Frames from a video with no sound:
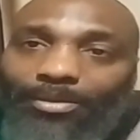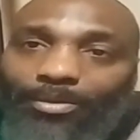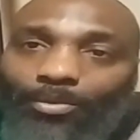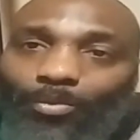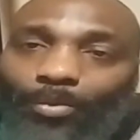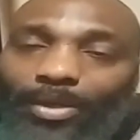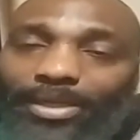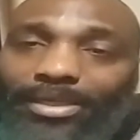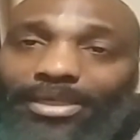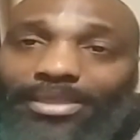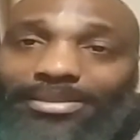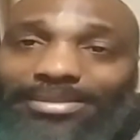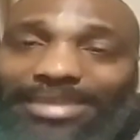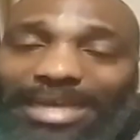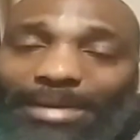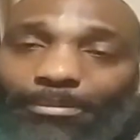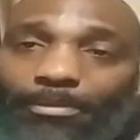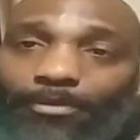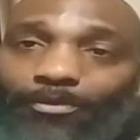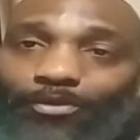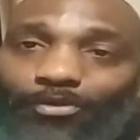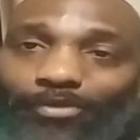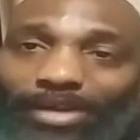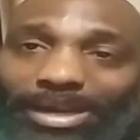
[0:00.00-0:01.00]
We're in the time
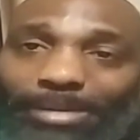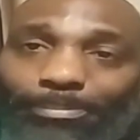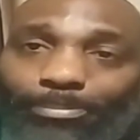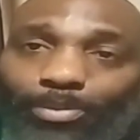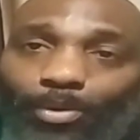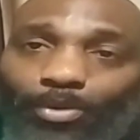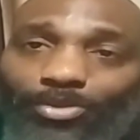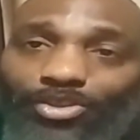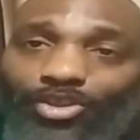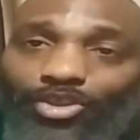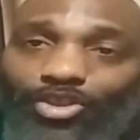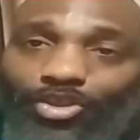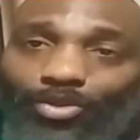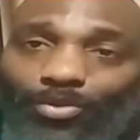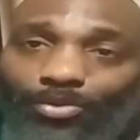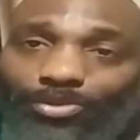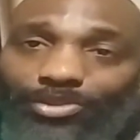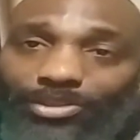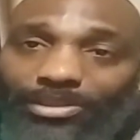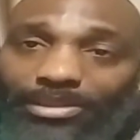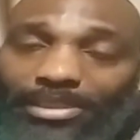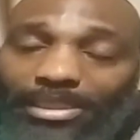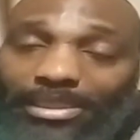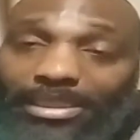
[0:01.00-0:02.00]
of great
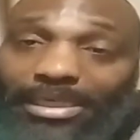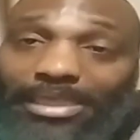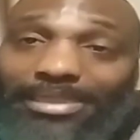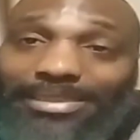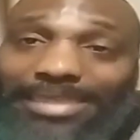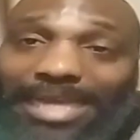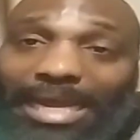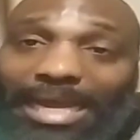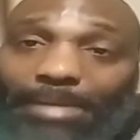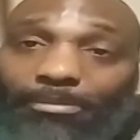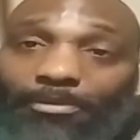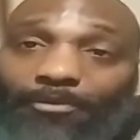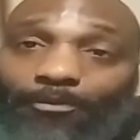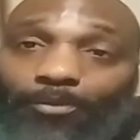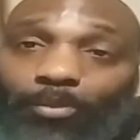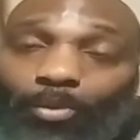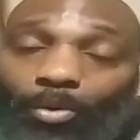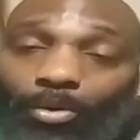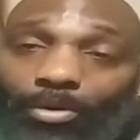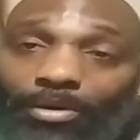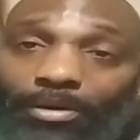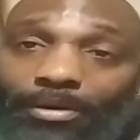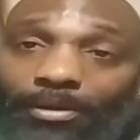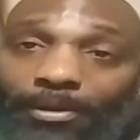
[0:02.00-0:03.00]
persecution and in a time of
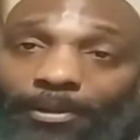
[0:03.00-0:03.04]
war.